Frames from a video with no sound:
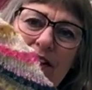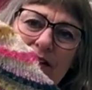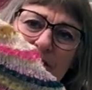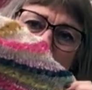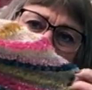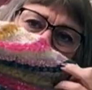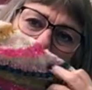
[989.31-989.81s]

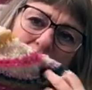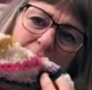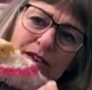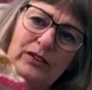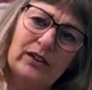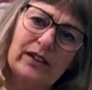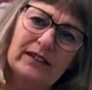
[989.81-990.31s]
So
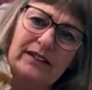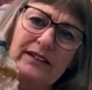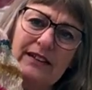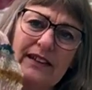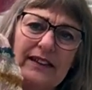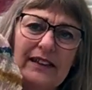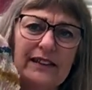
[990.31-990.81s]
as you can
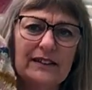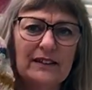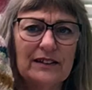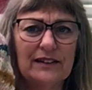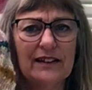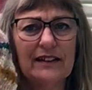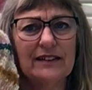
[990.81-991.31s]
see,
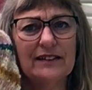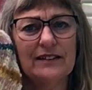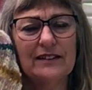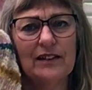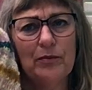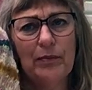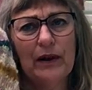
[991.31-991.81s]

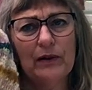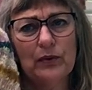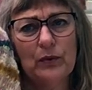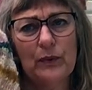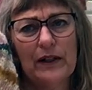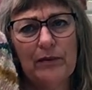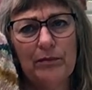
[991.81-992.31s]
it's
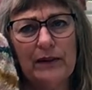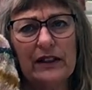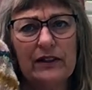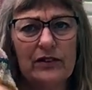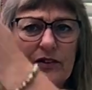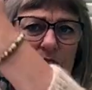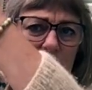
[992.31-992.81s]
about 1
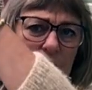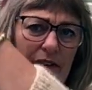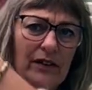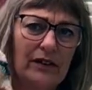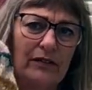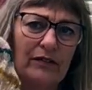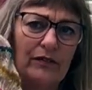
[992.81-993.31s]

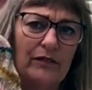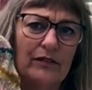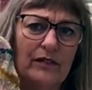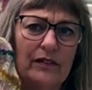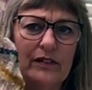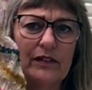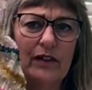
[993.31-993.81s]
meter,
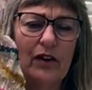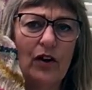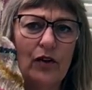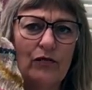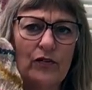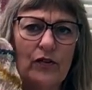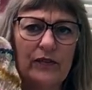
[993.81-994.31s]

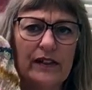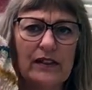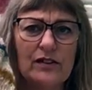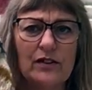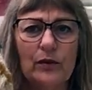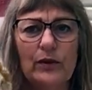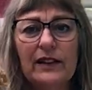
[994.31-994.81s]
half of
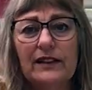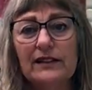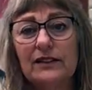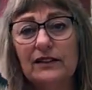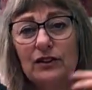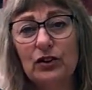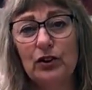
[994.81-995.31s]
it, so it
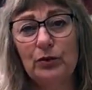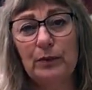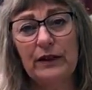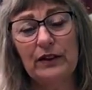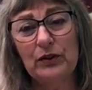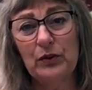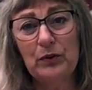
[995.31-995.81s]
should
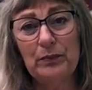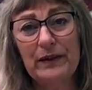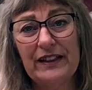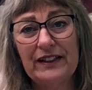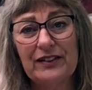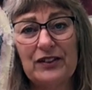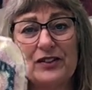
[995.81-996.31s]
be 2
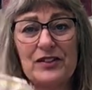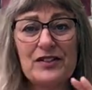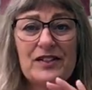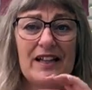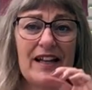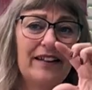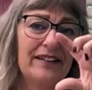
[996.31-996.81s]

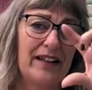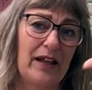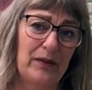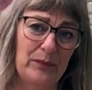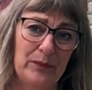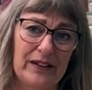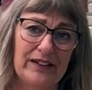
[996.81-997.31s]
meters, and
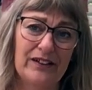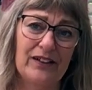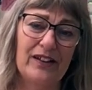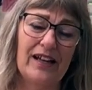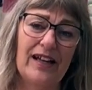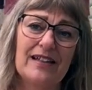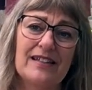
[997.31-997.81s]
then with a
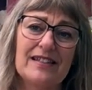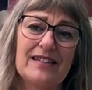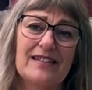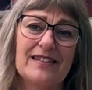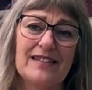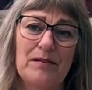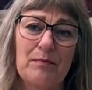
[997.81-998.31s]

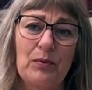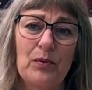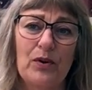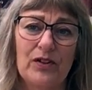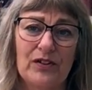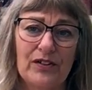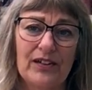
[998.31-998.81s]
nice
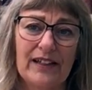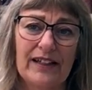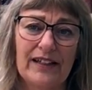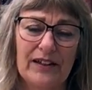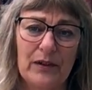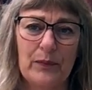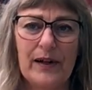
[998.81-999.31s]
border
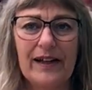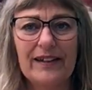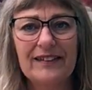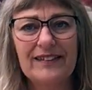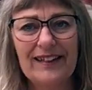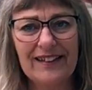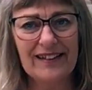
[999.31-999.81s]
in the
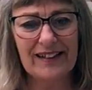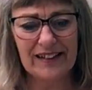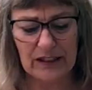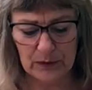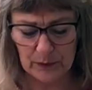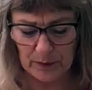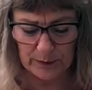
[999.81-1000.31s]
white, I think
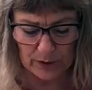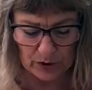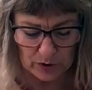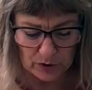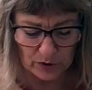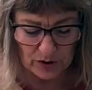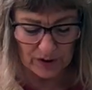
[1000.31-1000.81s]
it will be
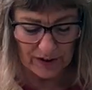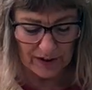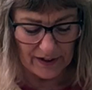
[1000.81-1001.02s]
good.